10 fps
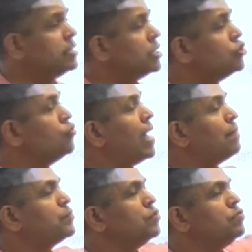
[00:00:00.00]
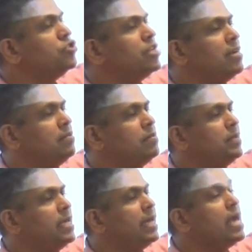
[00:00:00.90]
there is no absolute standard,
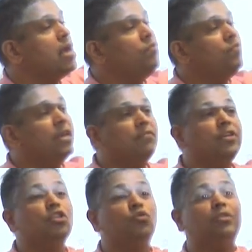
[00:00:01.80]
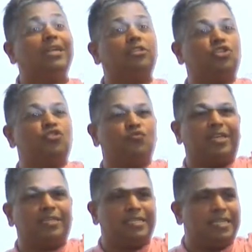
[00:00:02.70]
meaning we know that the truth
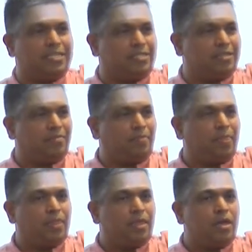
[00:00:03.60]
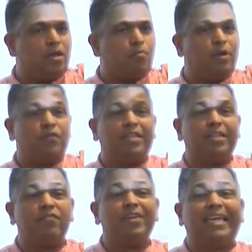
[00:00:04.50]
exists, but
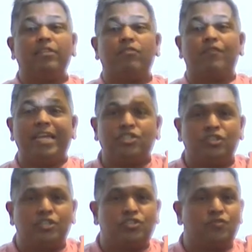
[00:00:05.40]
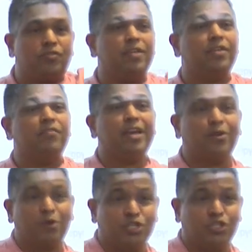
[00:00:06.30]
whether we can reach the truth, we are
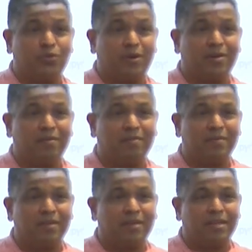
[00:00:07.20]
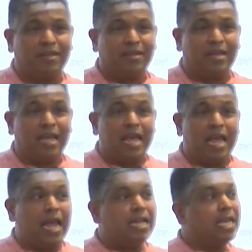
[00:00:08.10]
not sure.
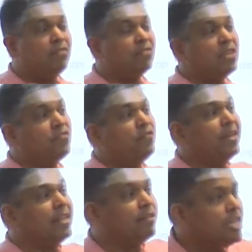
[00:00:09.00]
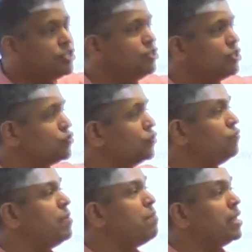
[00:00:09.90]
And even if we reach the truth,
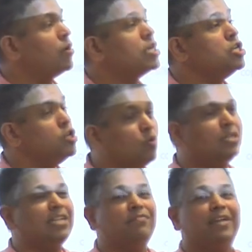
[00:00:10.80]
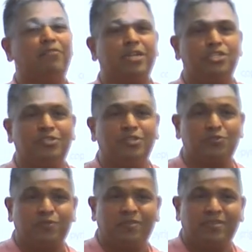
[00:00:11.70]
we may not know that we have reached the
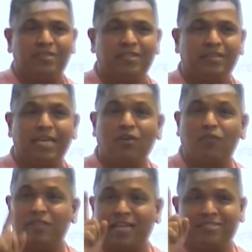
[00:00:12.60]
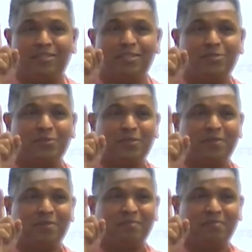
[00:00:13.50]
truth. Think of Nasadiya Sukta.